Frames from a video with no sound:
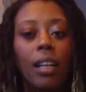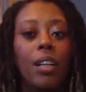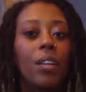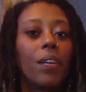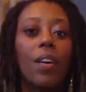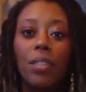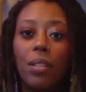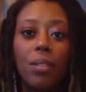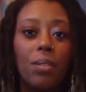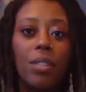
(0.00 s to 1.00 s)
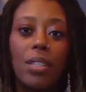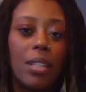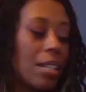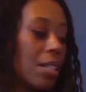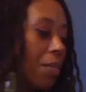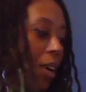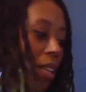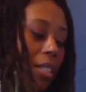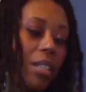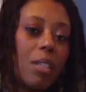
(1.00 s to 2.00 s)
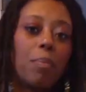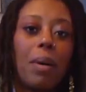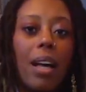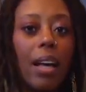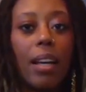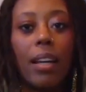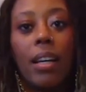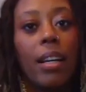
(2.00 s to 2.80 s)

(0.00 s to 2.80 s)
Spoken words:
could also just take Savasana by